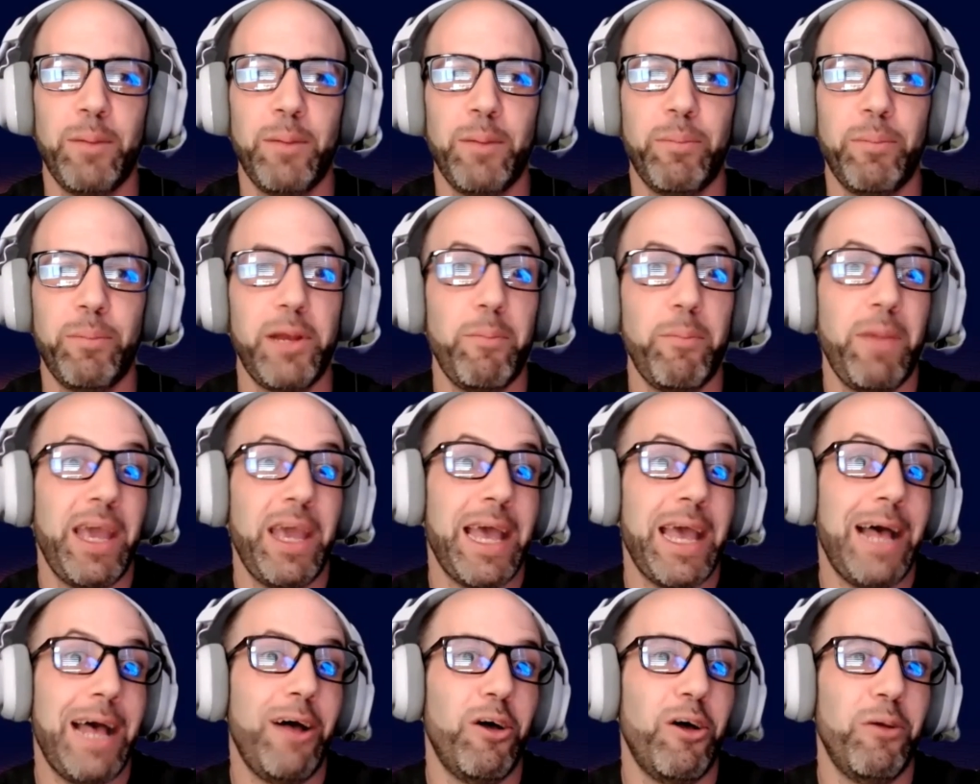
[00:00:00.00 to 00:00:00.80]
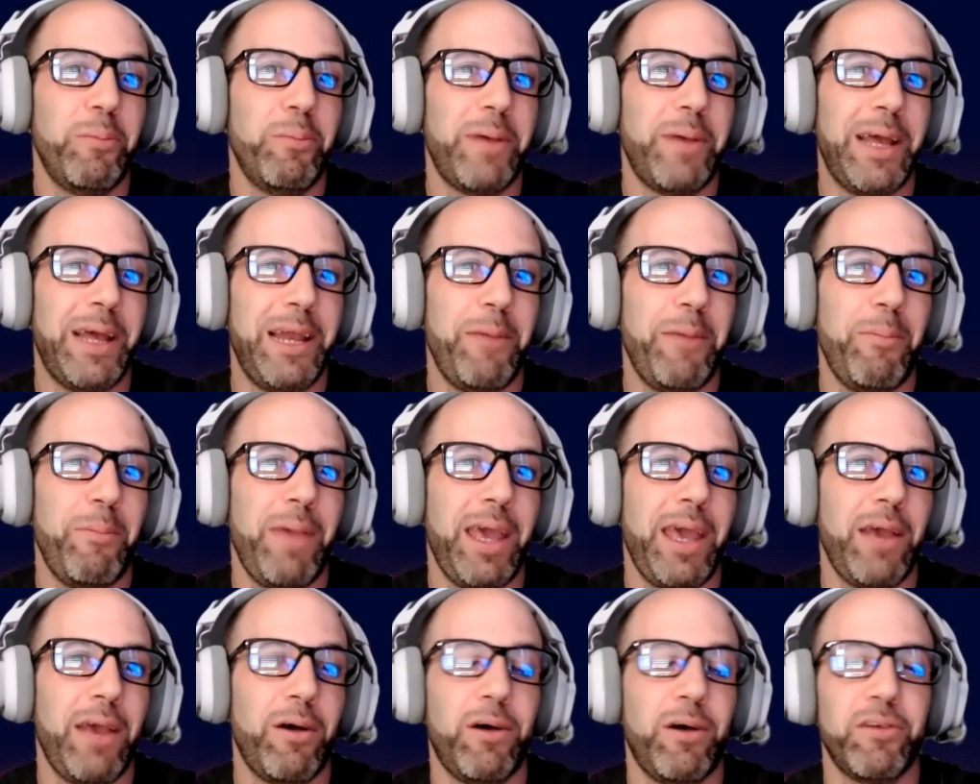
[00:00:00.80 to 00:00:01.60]
But it may help, and it
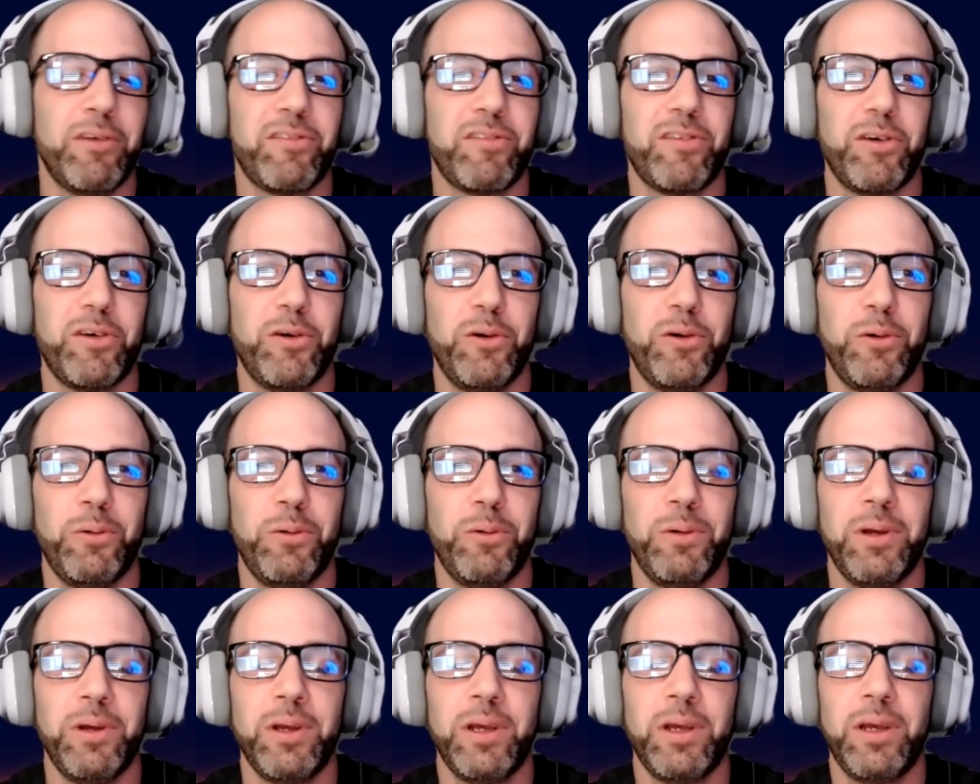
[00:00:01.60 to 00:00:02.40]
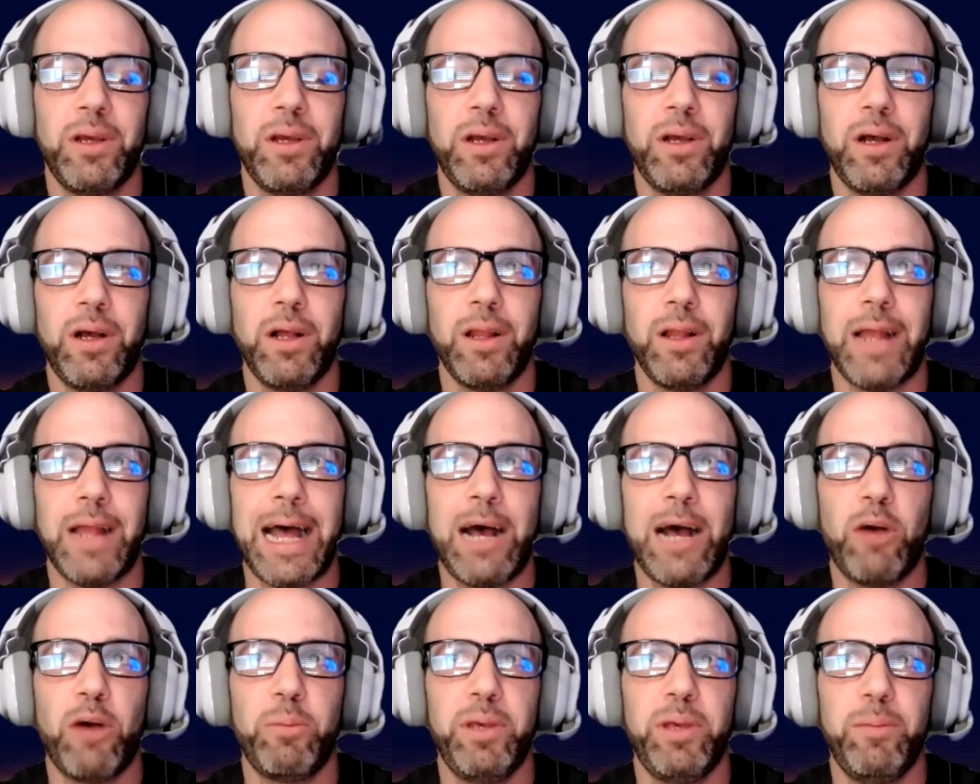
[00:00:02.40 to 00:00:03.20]
may also
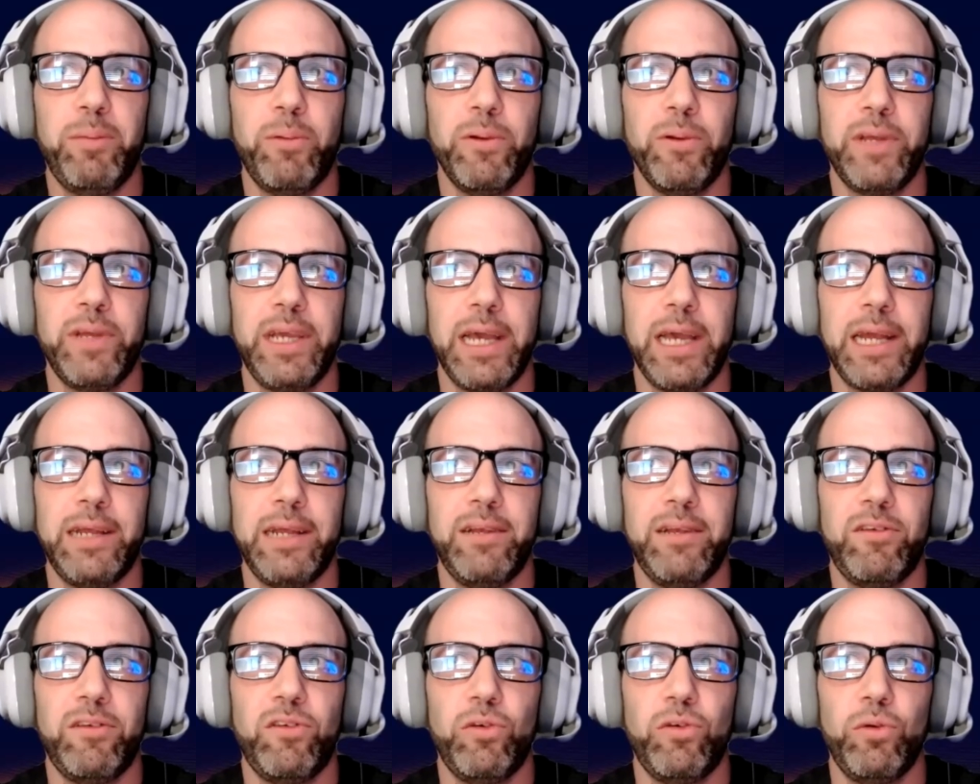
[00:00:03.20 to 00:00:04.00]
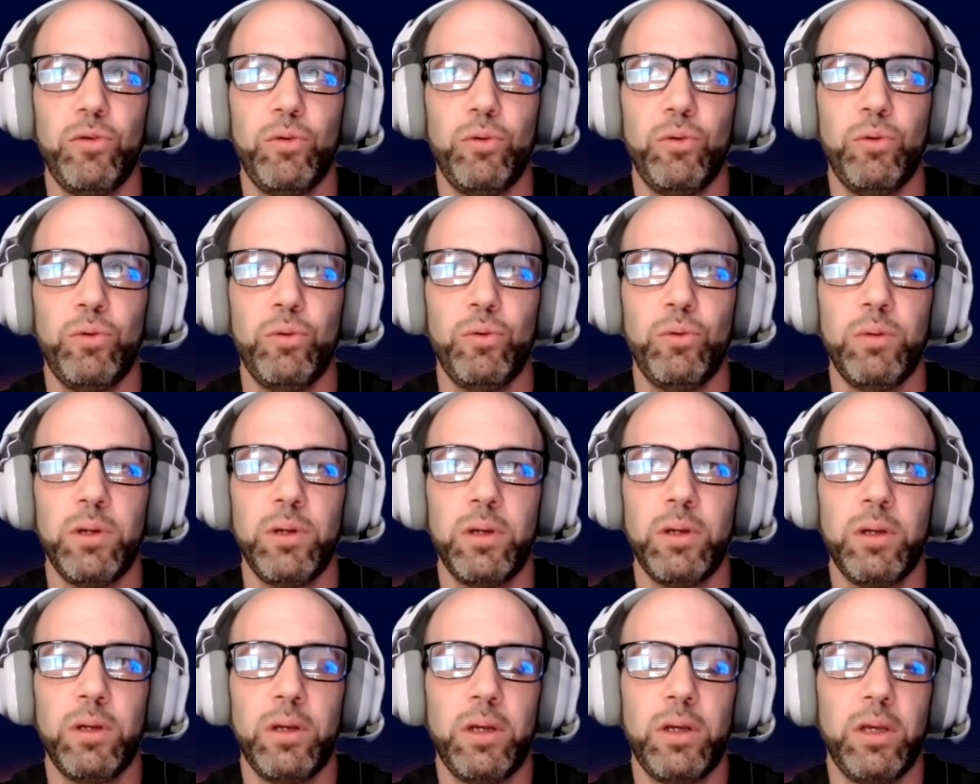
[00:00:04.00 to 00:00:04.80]
allow people to get into
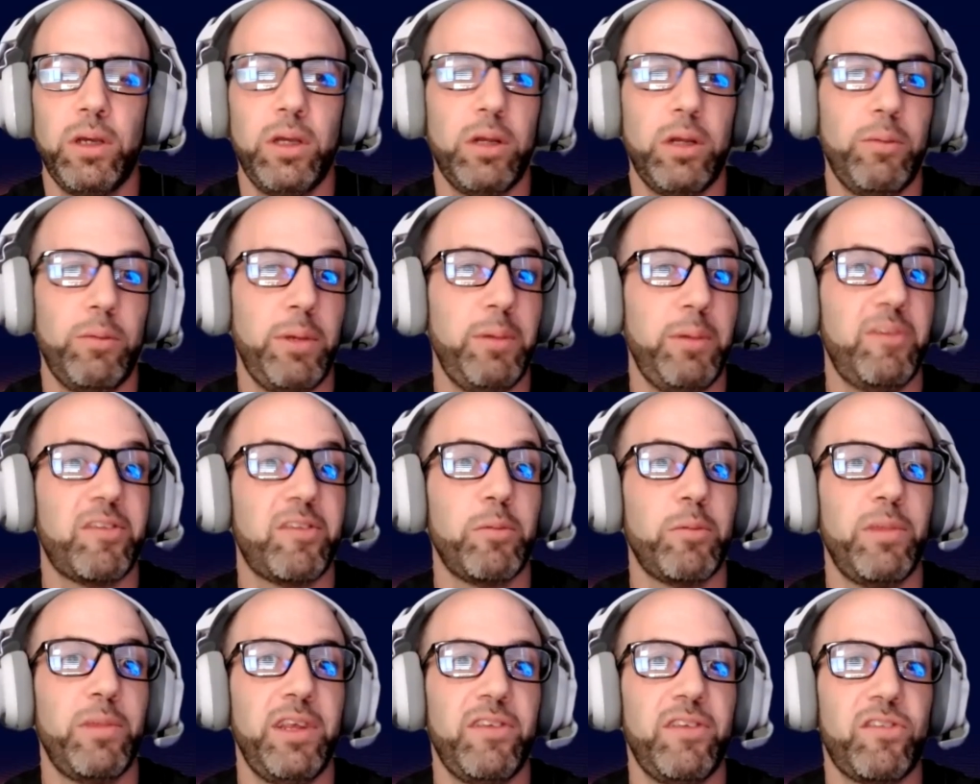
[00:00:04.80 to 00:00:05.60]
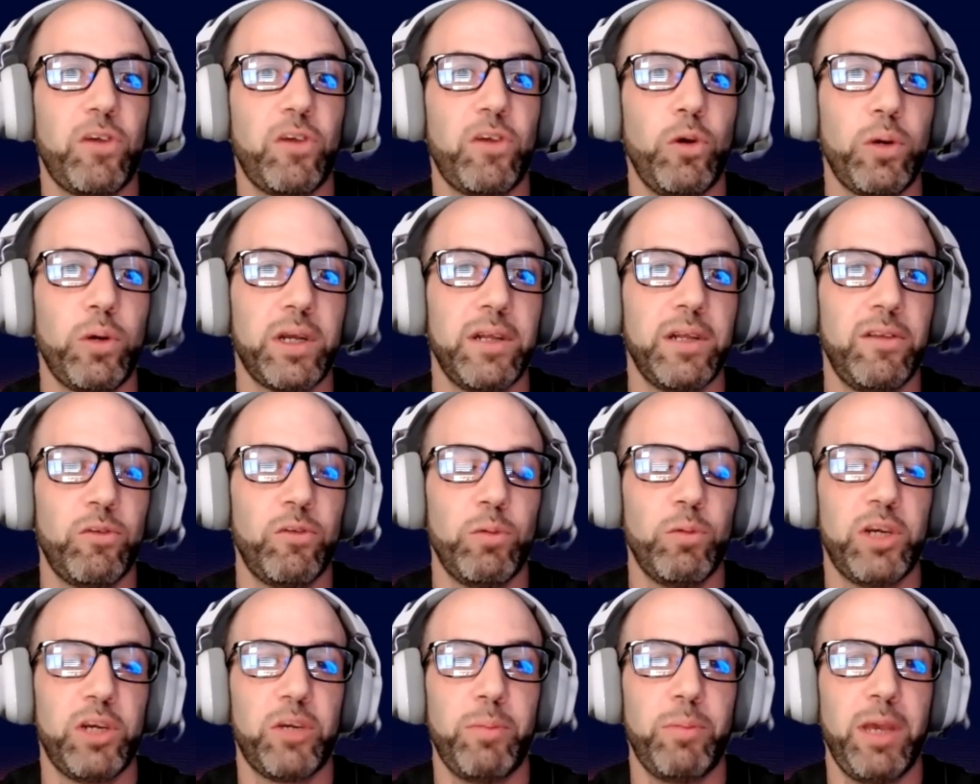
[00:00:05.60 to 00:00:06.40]
maybe some of these
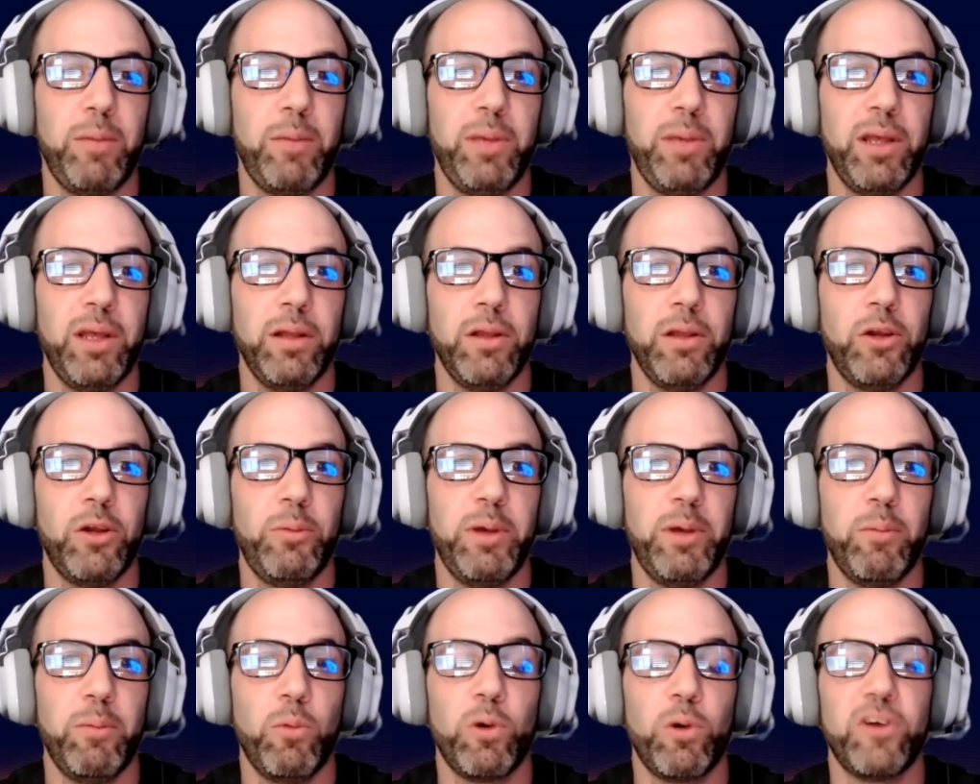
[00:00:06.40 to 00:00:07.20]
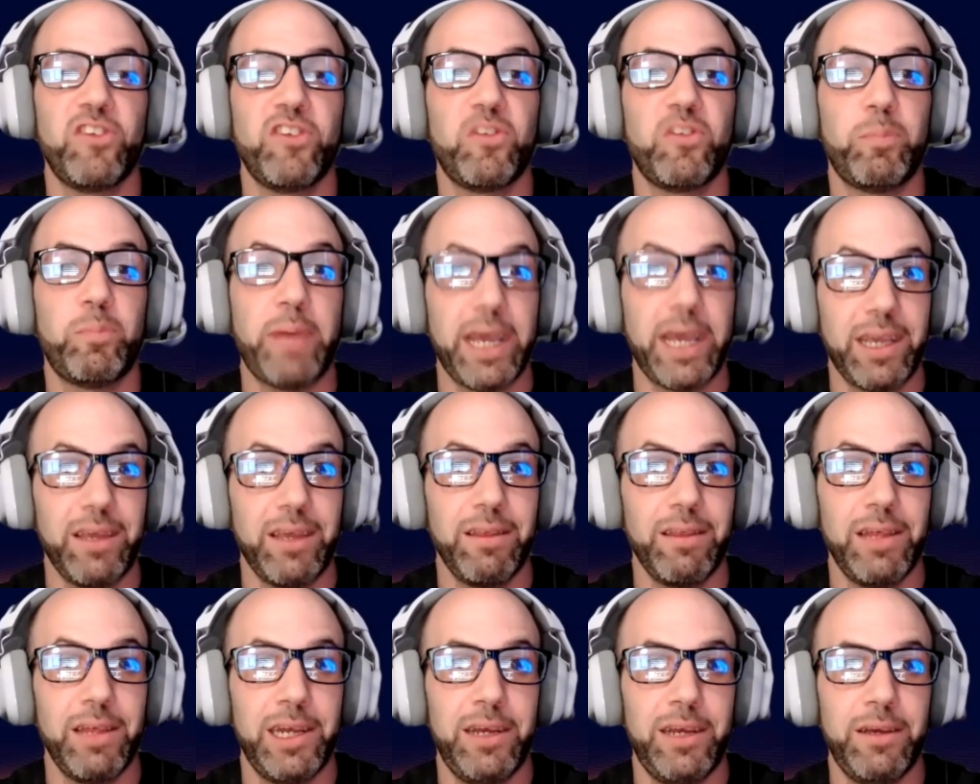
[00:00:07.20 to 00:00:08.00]
tokens, which may be a little bit more
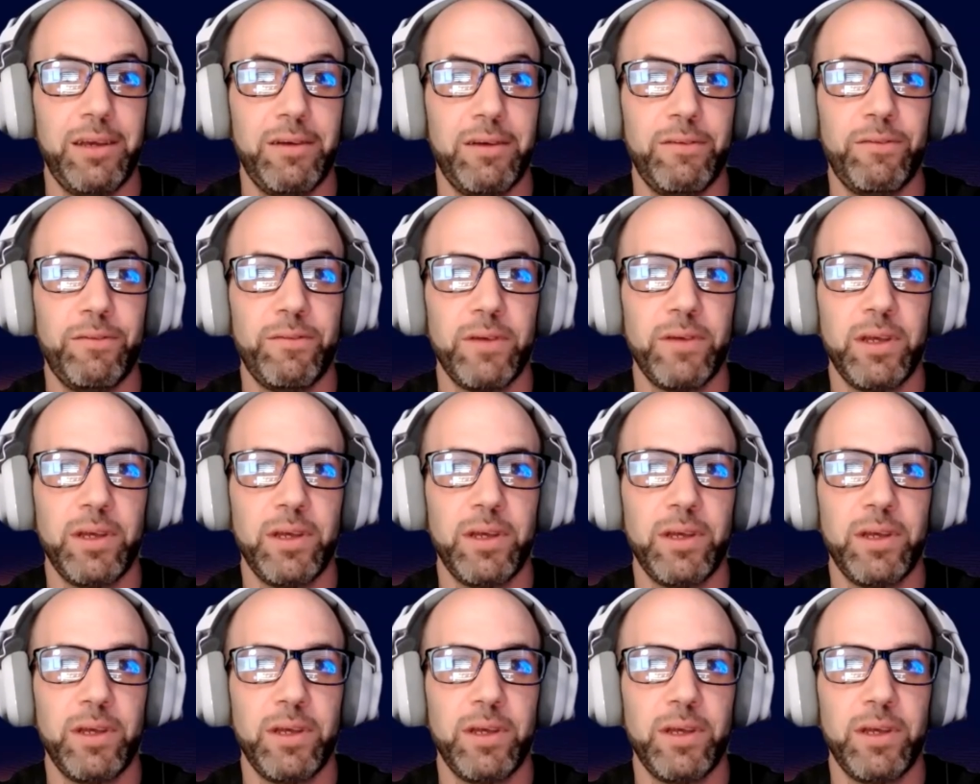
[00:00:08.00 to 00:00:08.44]
speculative,